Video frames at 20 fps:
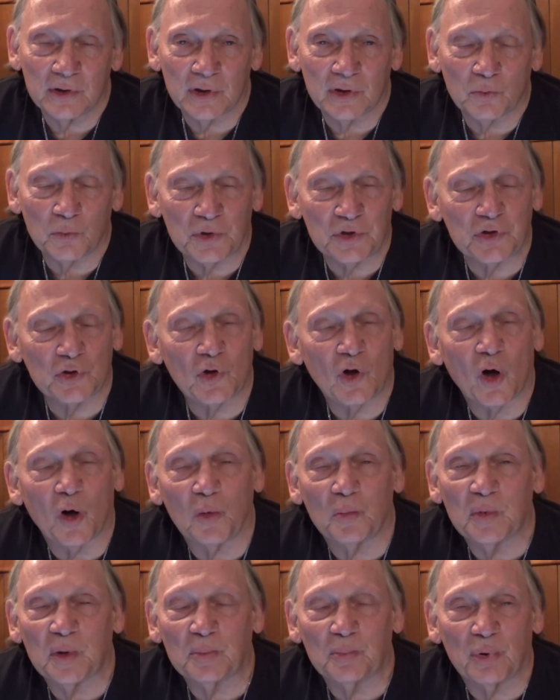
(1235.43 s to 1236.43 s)
and we should
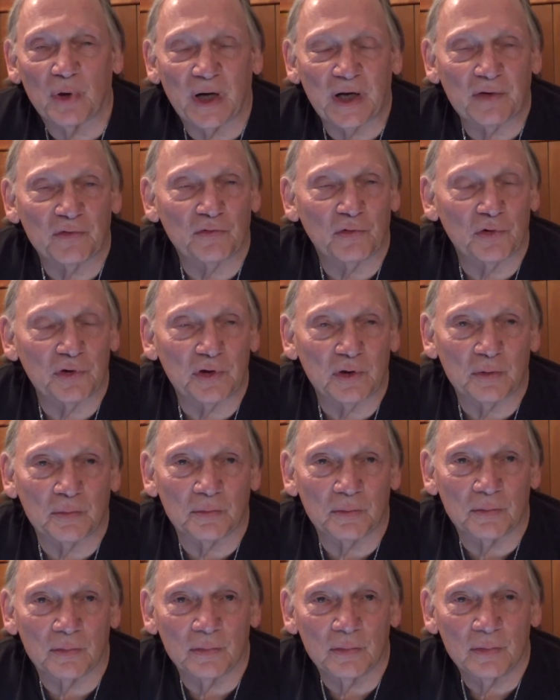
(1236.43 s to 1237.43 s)
all be praying for them